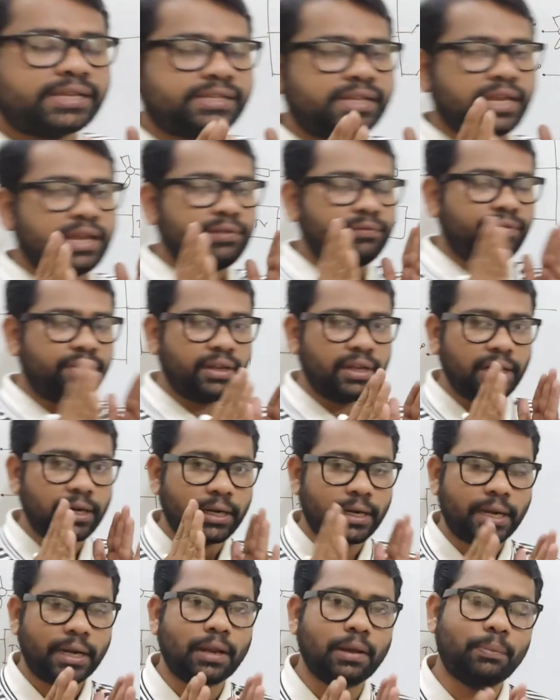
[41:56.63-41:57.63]
as every
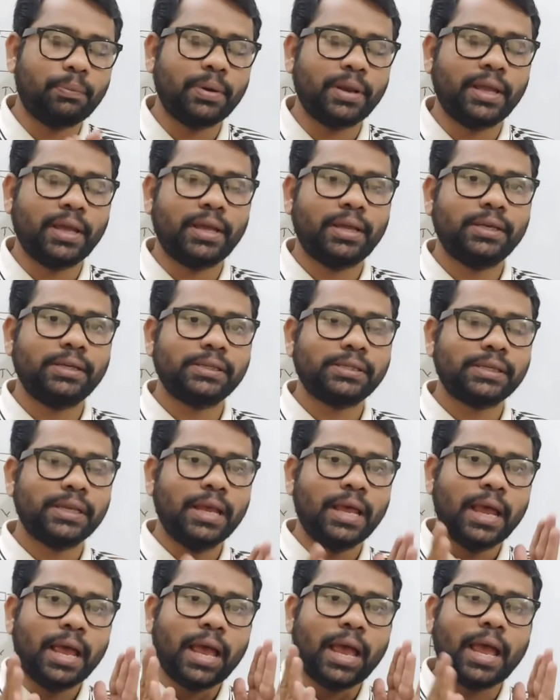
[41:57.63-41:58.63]
electric appliance
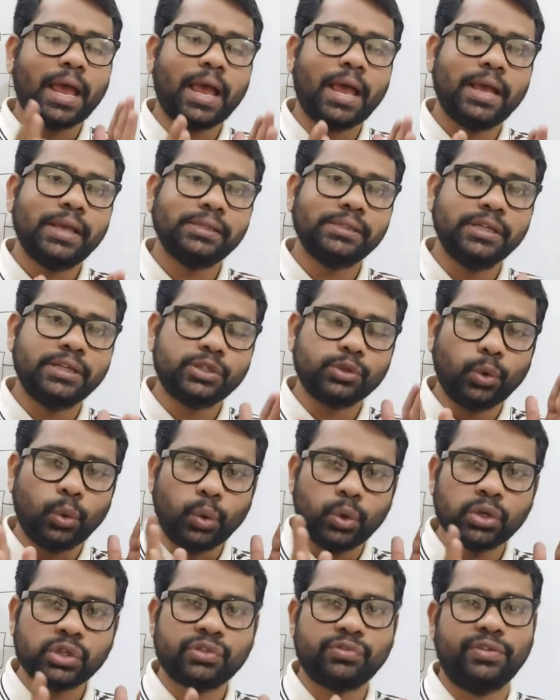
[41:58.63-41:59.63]
has its
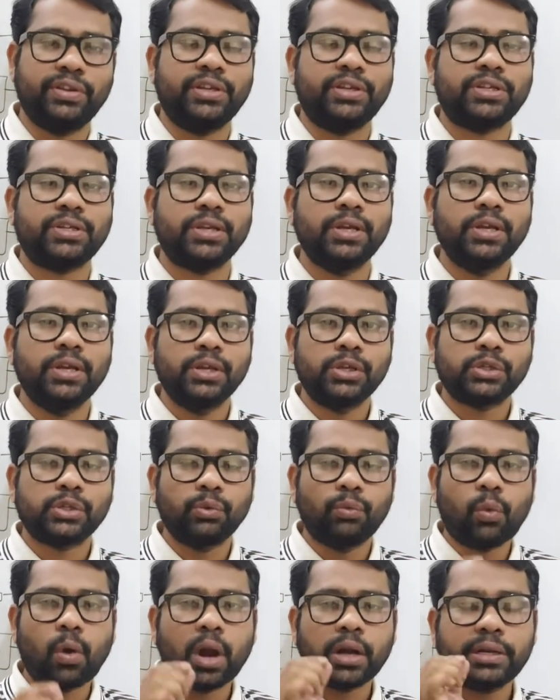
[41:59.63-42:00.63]
own switch.
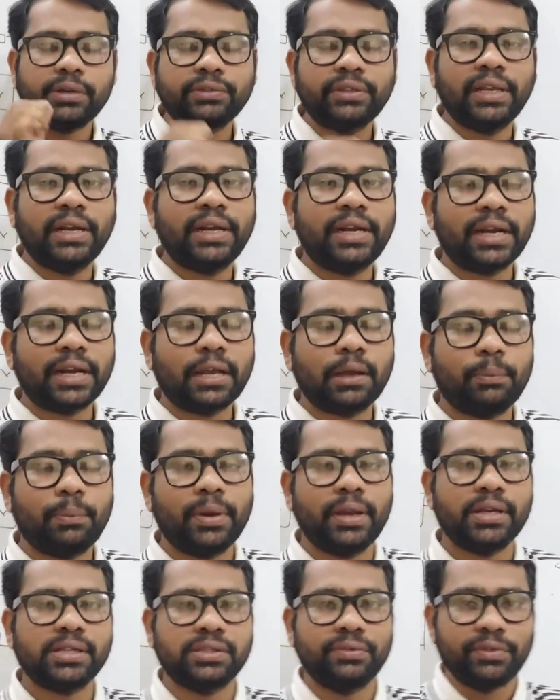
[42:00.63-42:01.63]
So what are the electric
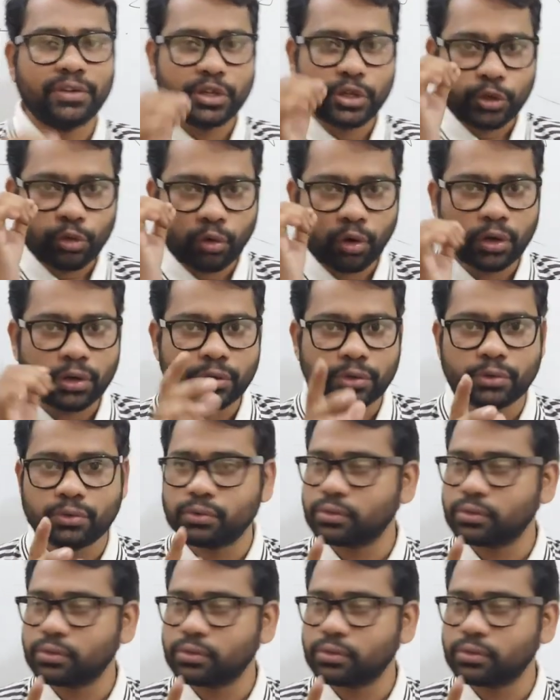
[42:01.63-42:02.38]
appliances which you want to